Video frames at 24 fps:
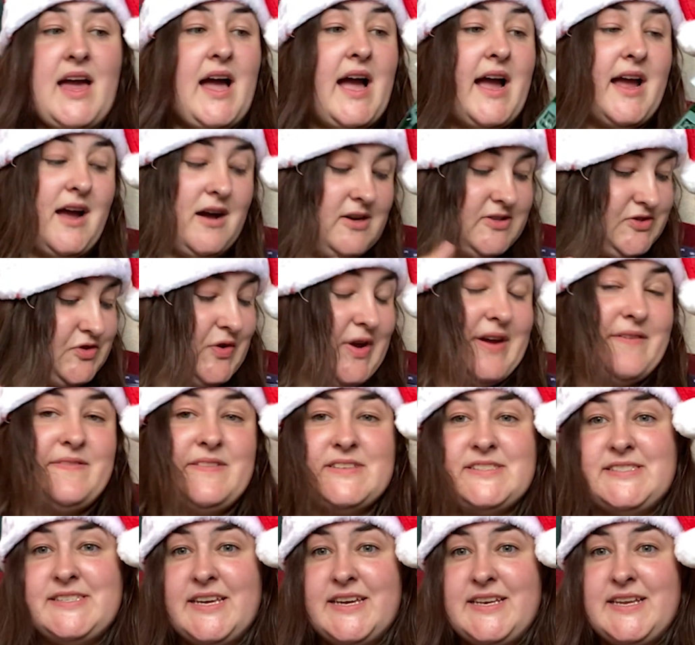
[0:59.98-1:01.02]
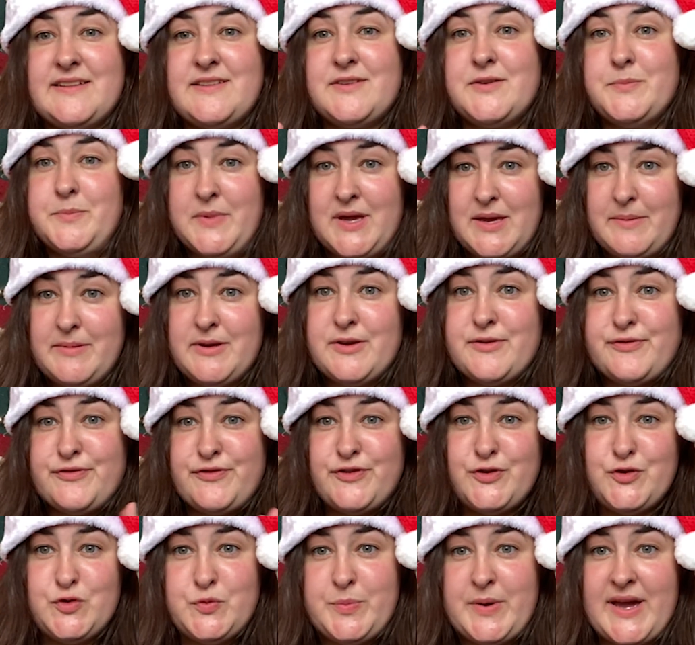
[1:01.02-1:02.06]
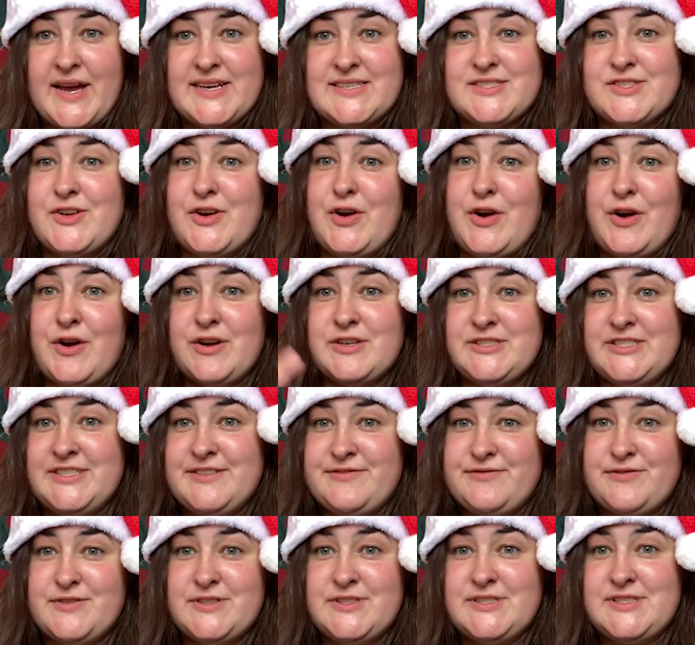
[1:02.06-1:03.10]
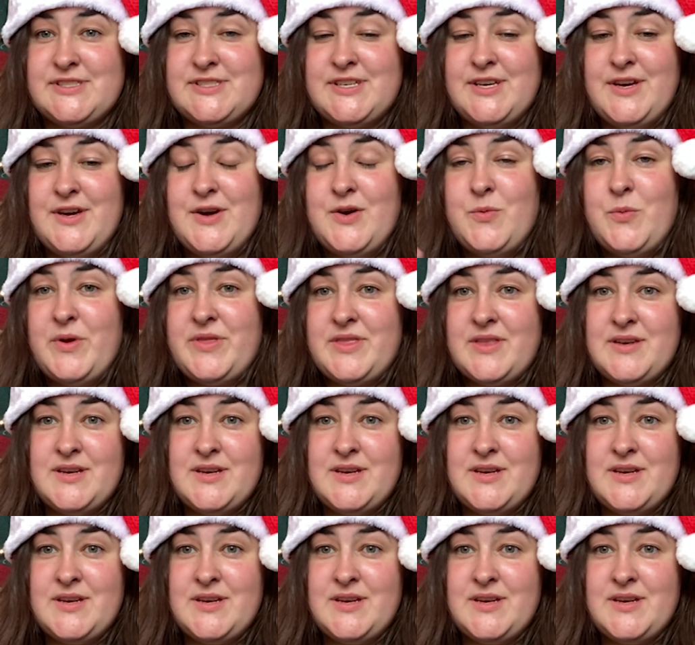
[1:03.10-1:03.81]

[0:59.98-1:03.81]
I also have to say that maybe a few bags are different with the